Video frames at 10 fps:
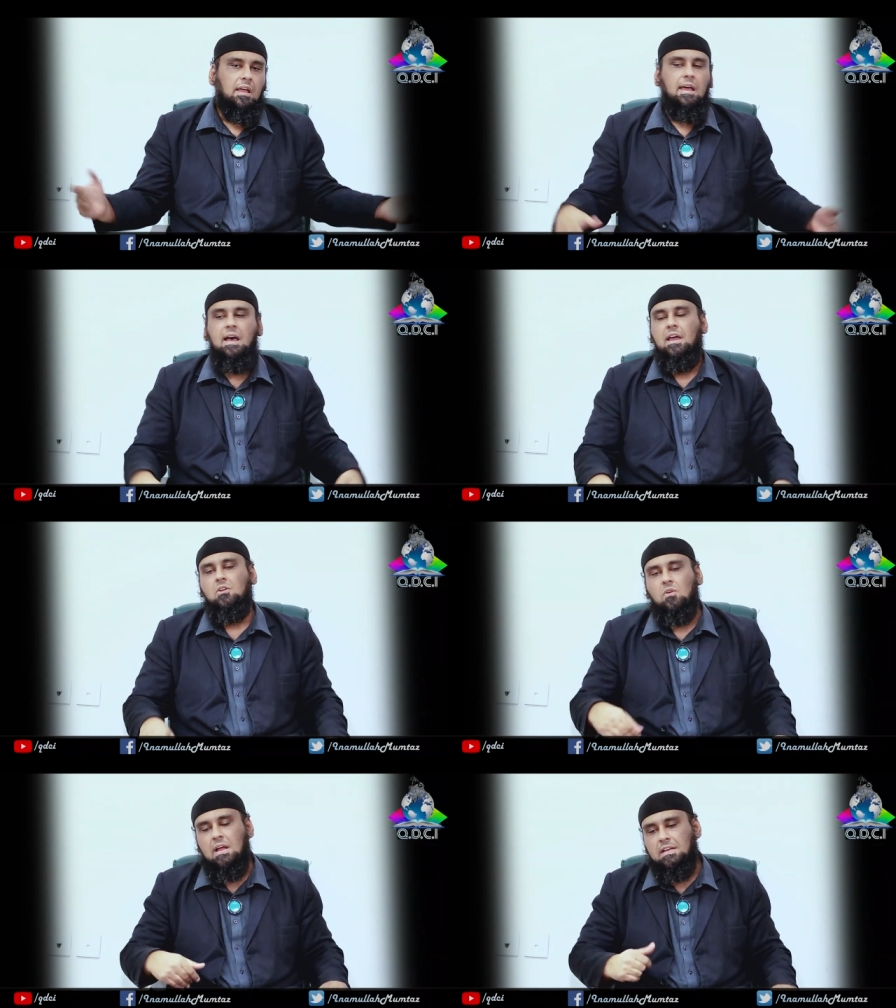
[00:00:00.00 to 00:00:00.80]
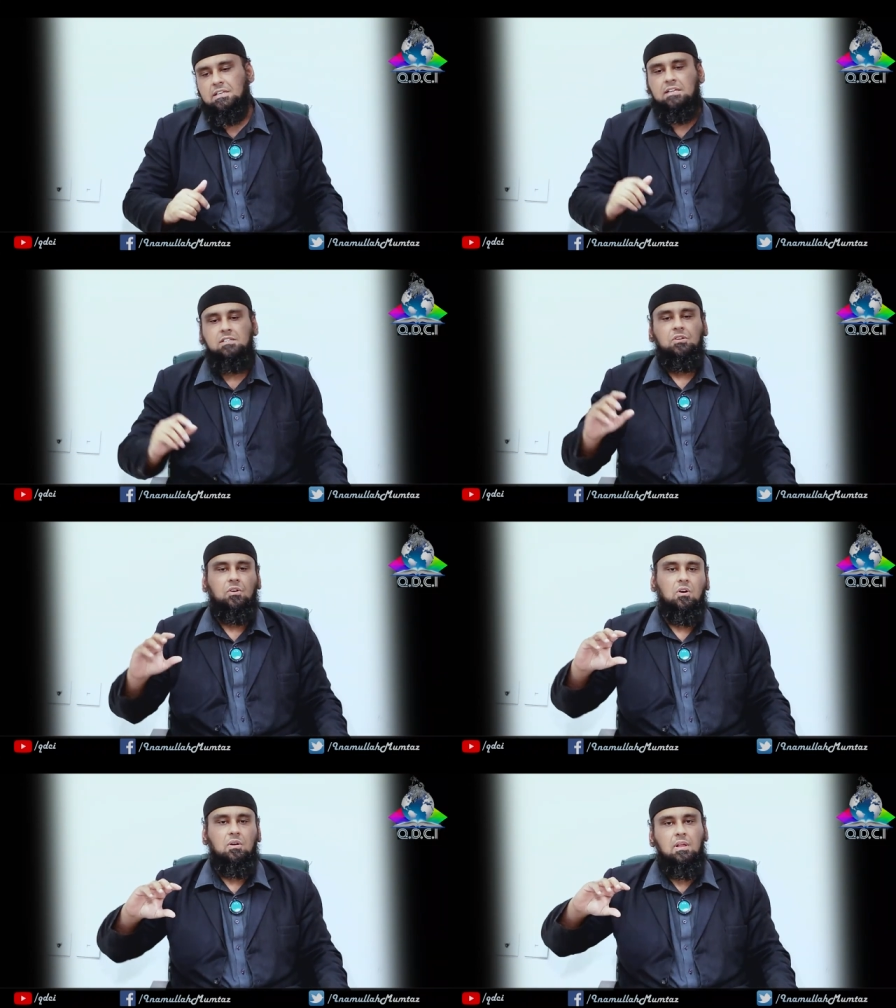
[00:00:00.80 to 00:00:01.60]
Yeah, you can just, you
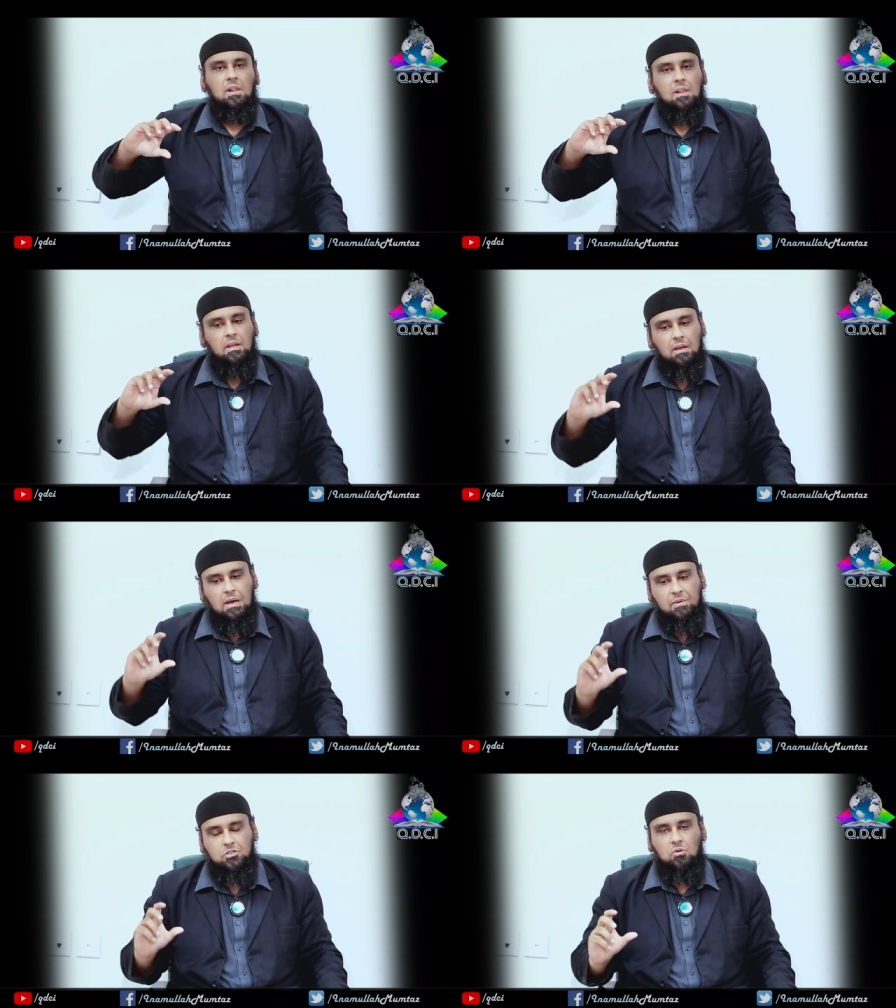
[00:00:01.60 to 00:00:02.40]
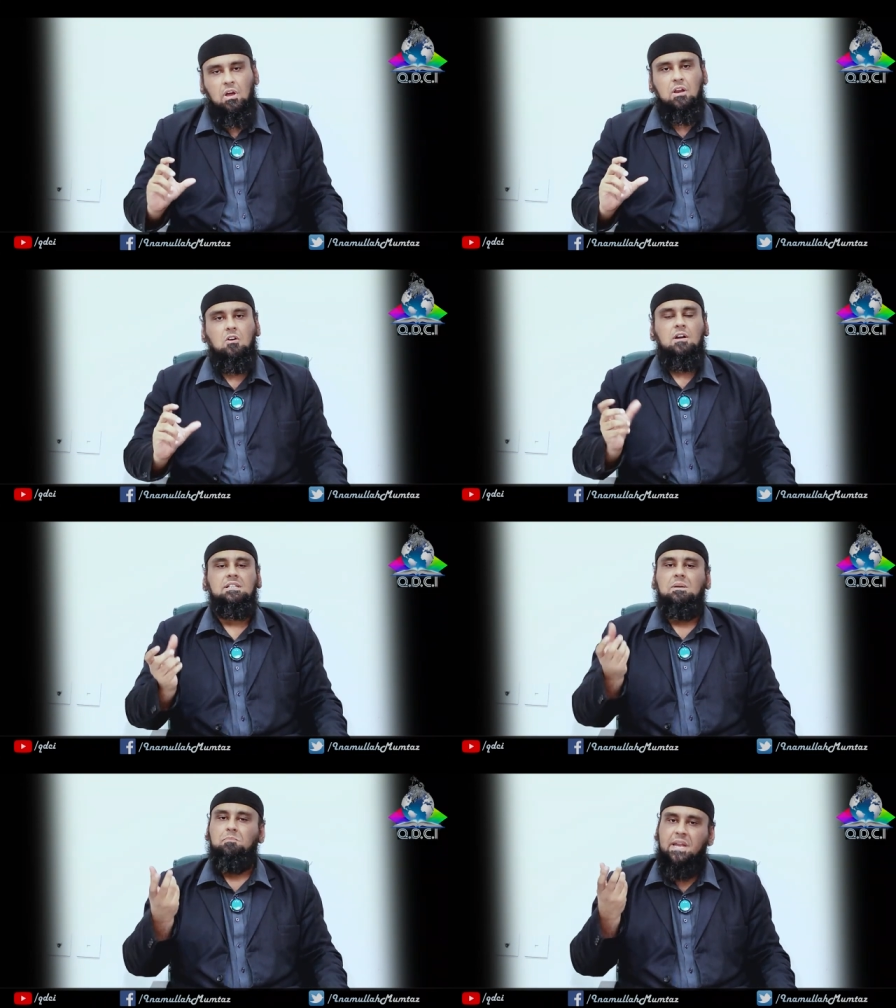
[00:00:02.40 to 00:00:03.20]
know, what you call
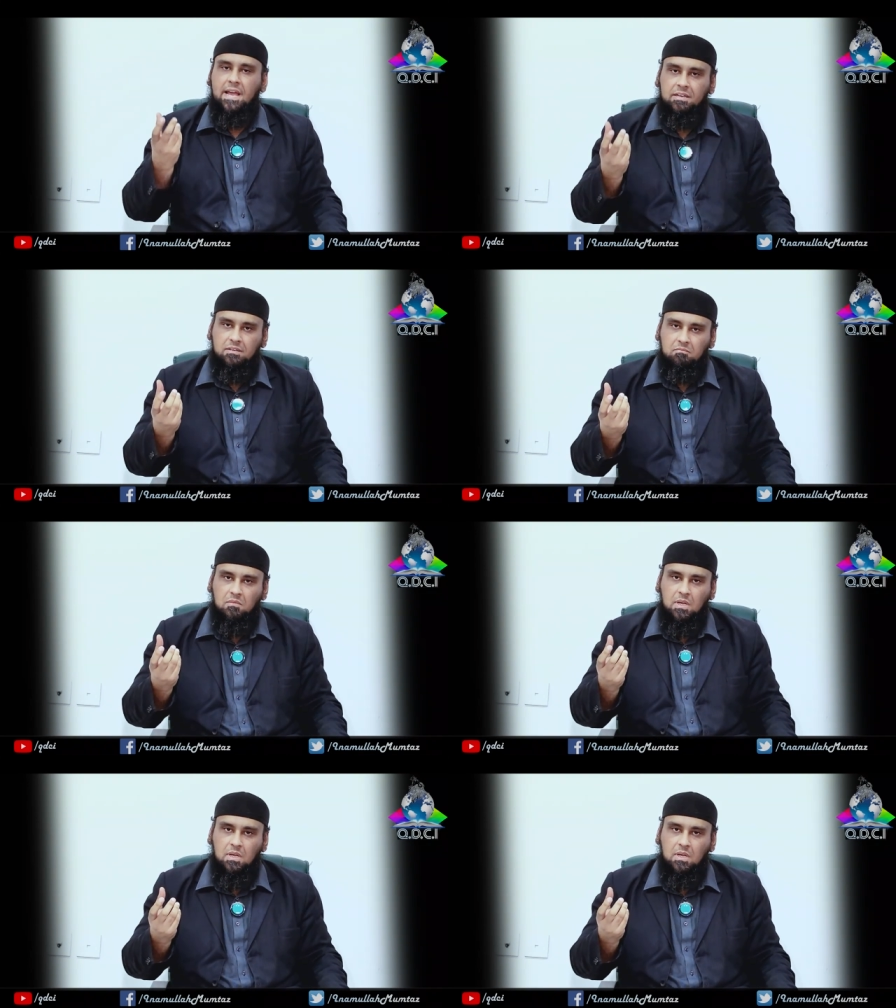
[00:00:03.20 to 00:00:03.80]
contemplate,